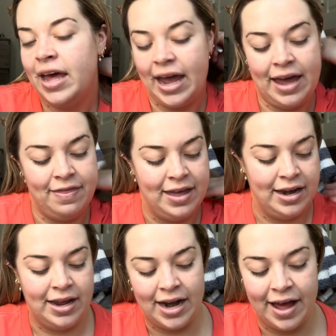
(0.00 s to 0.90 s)
And then
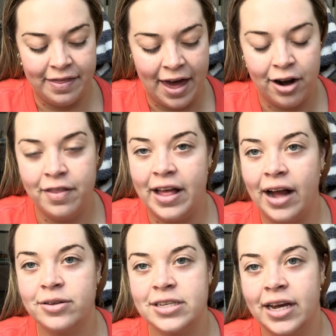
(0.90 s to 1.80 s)
it had that on the
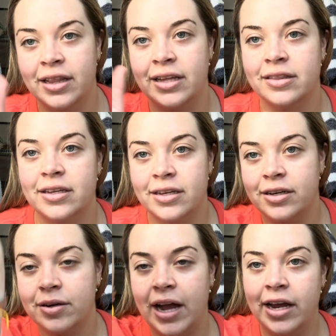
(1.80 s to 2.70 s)
outside, like the
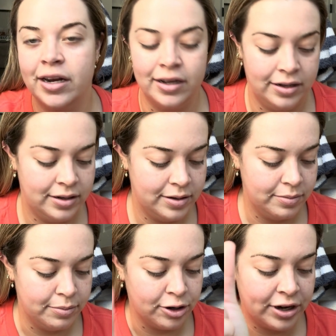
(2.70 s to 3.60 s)
kind of
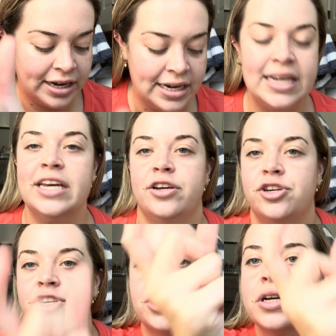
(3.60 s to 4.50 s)

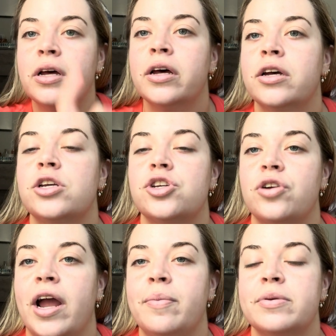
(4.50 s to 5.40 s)
burgundy-ish
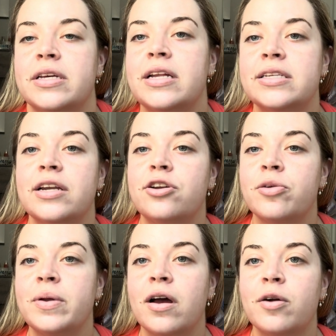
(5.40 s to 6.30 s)
stripes, and it said
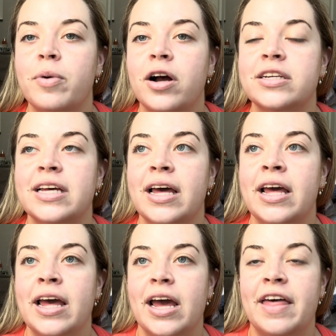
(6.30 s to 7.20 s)
Dermy Doc Box.
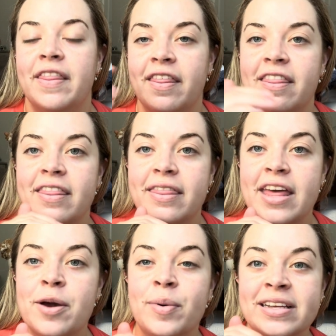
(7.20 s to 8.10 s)
And then
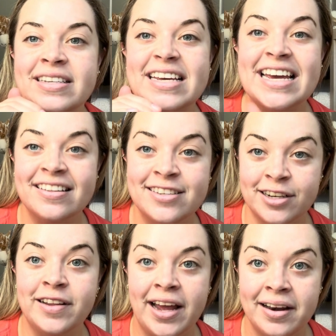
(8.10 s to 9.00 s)
it was
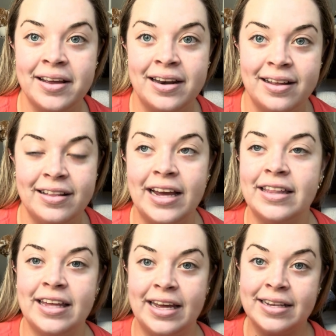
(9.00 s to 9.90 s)
insulated, like
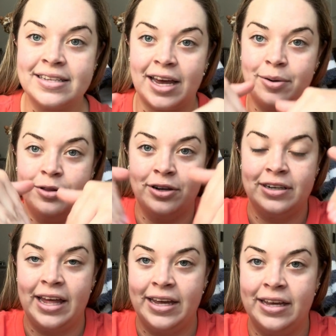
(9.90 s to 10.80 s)
the inside looked
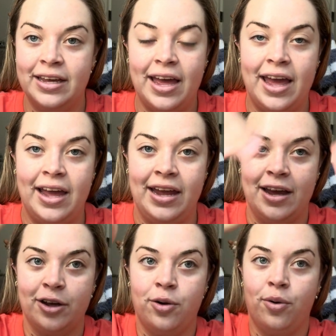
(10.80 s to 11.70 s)
like a
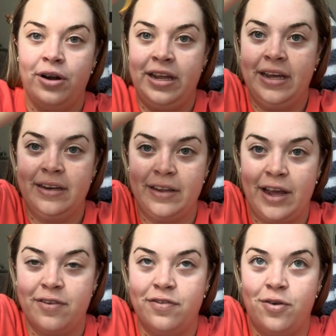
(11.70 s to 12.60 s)
accordion
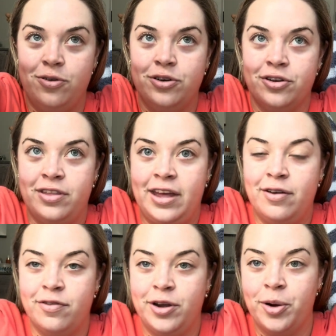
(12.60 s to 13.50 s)
like folder thing
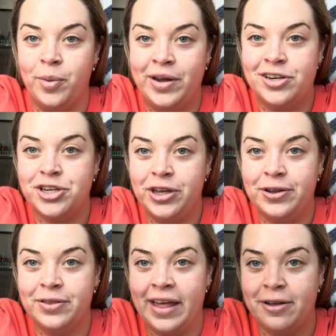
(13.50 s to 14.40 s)
for your
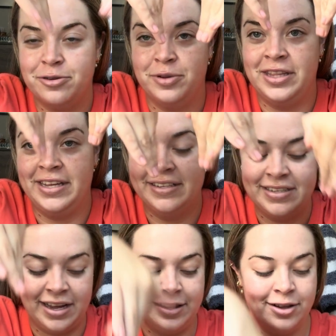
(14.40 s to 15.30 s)
windshield. That's what the
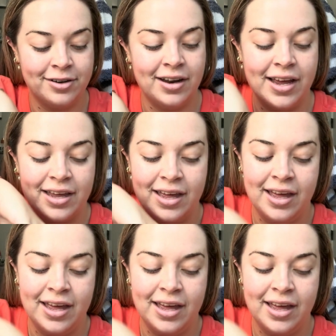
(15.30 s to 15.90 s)
inside looked like.